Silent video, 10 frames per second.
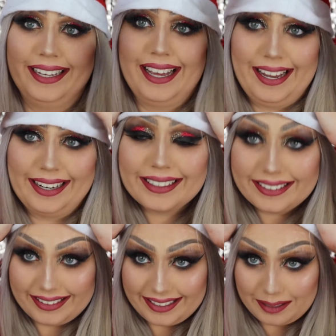I need
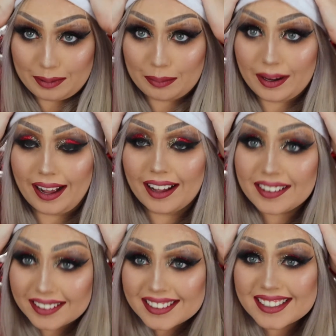you to see my
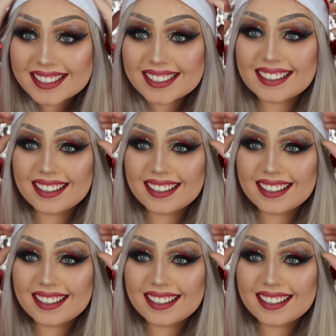brows.